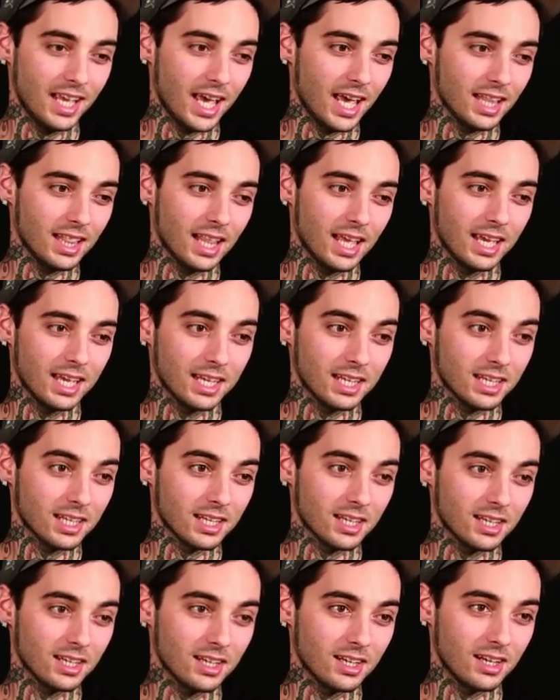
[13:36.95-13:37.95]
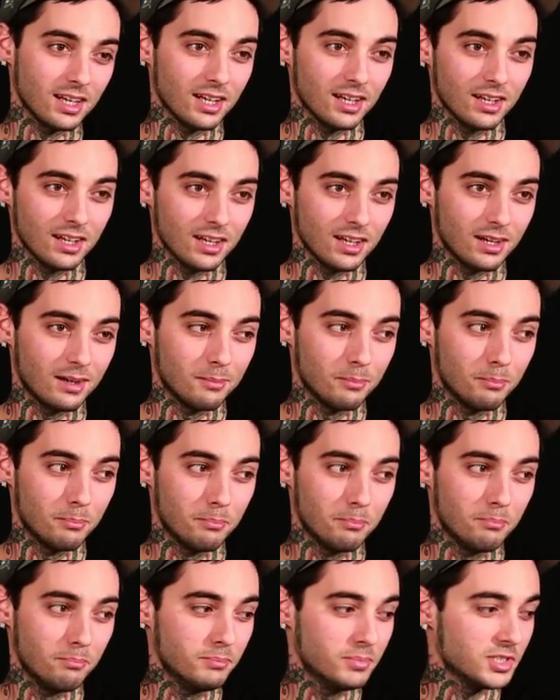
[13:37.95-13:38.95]
he had, like, a
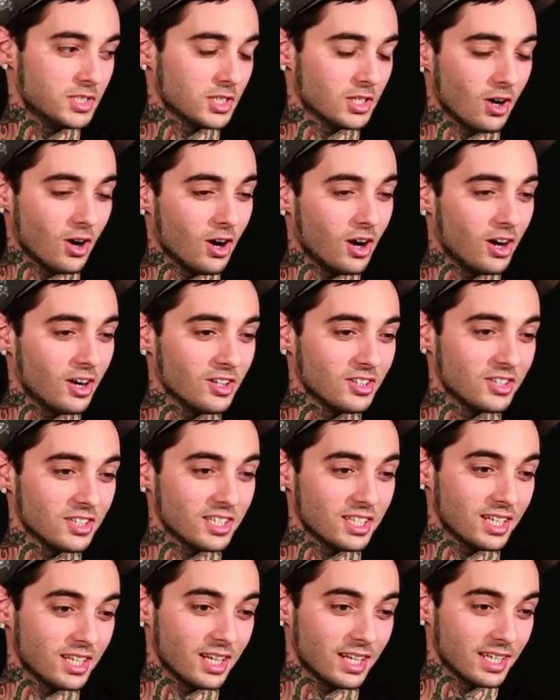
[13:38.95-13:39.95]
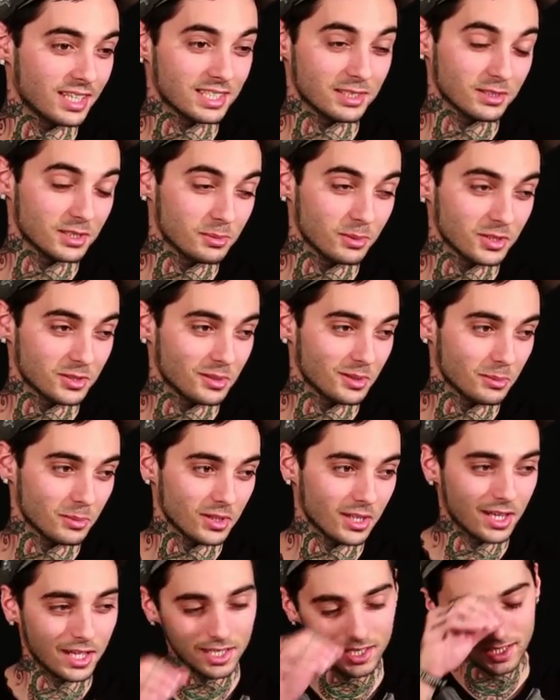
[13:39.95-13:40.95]
cigar looking, I guess it was supposed to be
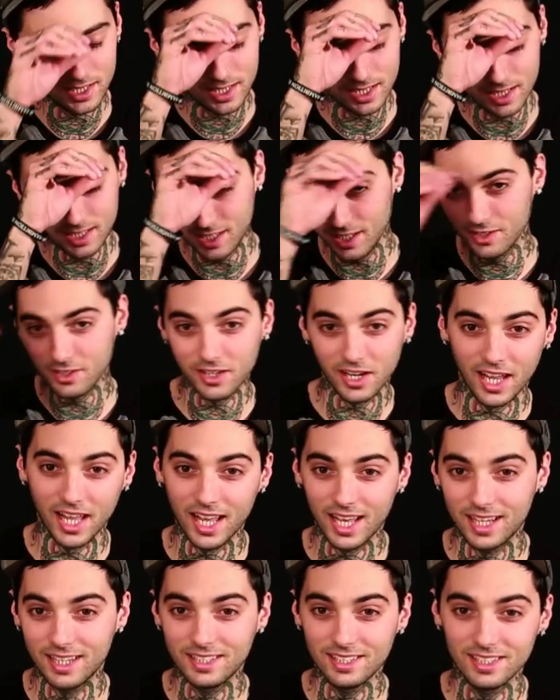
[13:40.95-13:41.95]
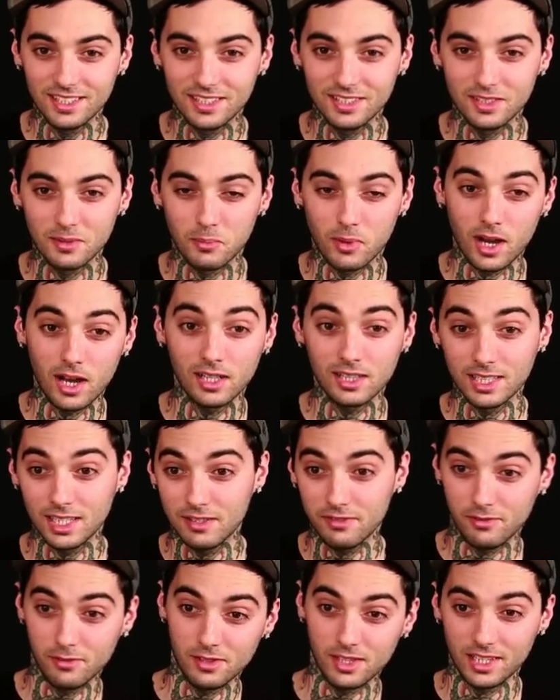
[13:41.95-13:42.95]
blunt. And then in the other hand, the pot
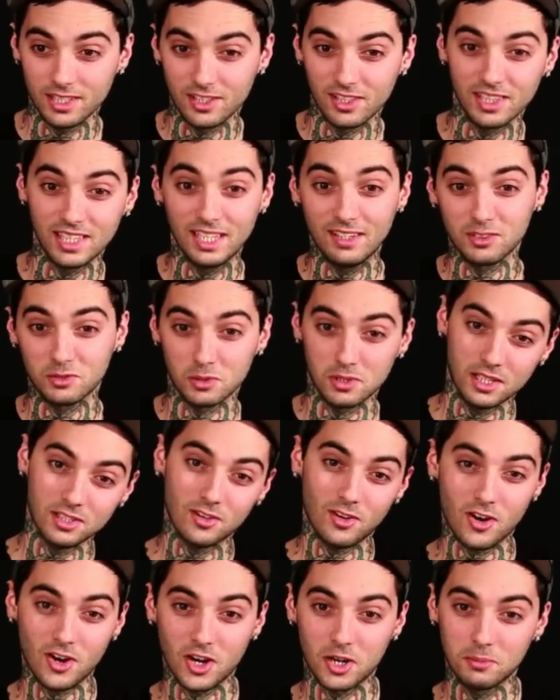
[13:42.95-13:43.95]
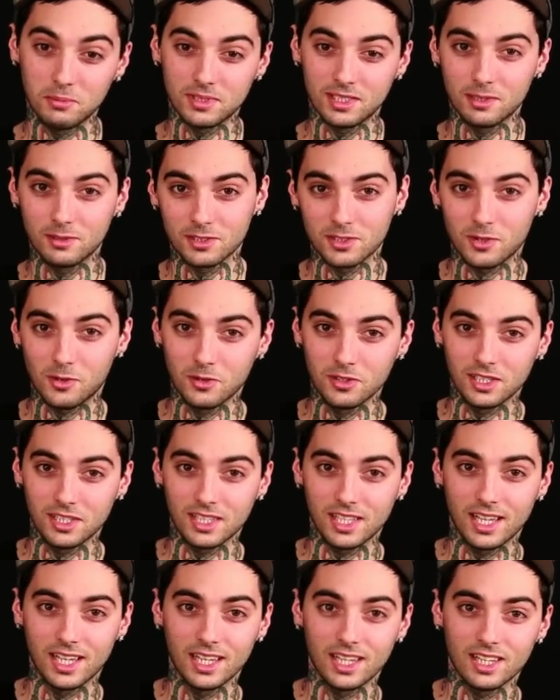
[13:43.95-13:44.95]
leaf, like, the leaves were, like, the arms, and it was
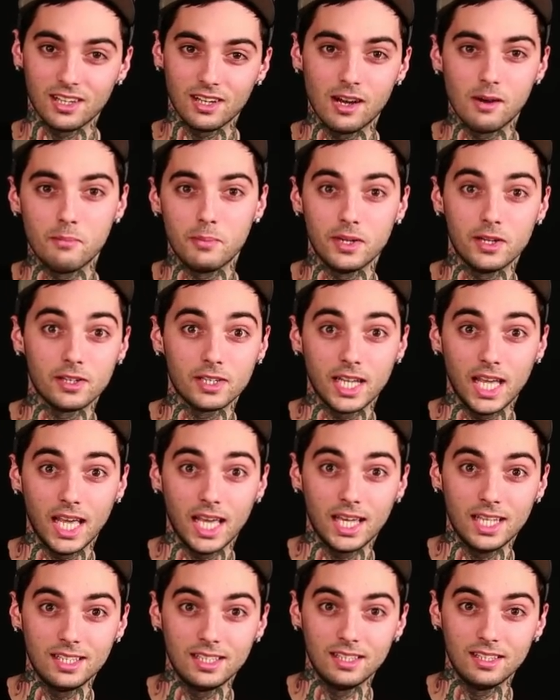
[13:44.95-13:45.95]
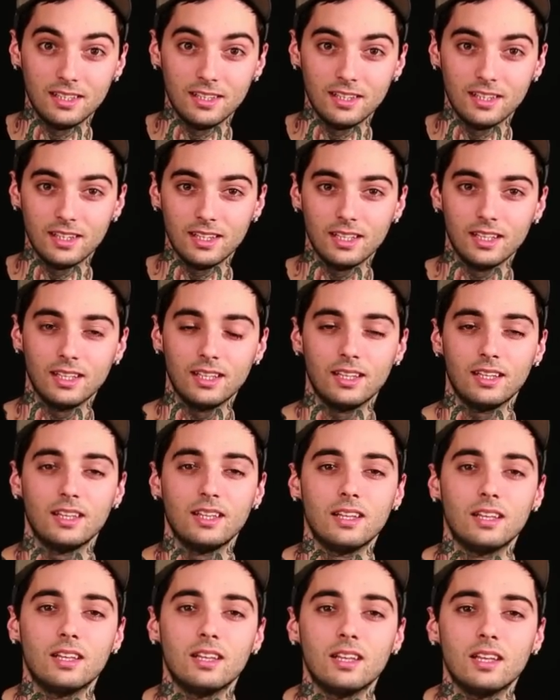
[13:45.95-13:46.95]
holding, like, a beer can.
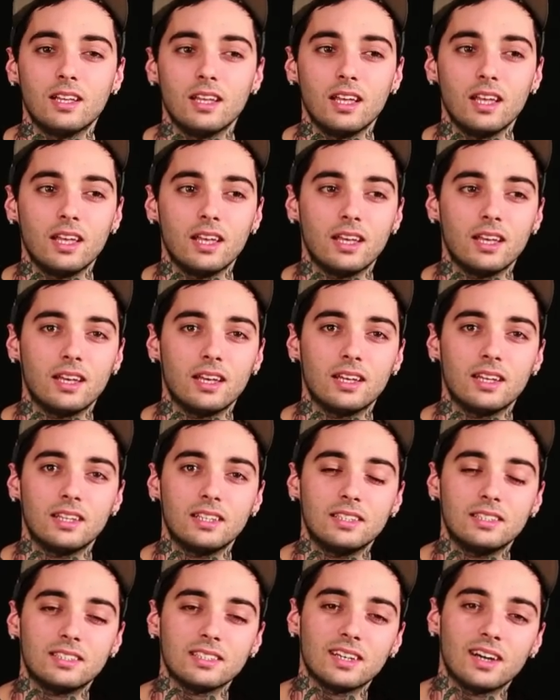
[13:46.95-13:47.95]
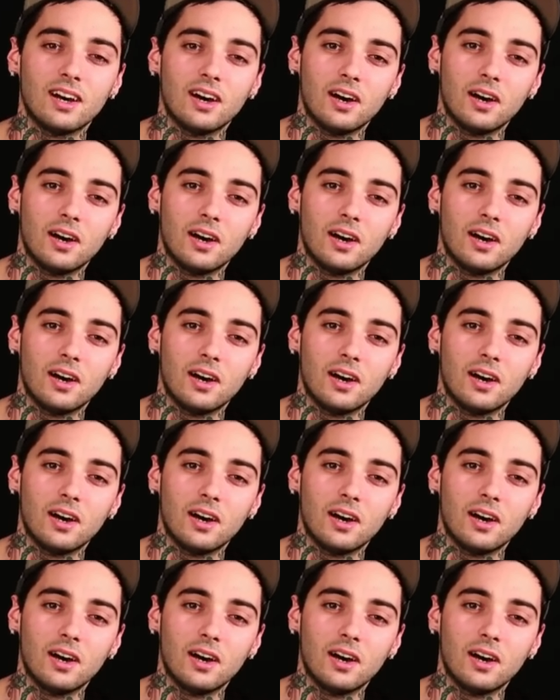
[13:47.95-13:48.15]
And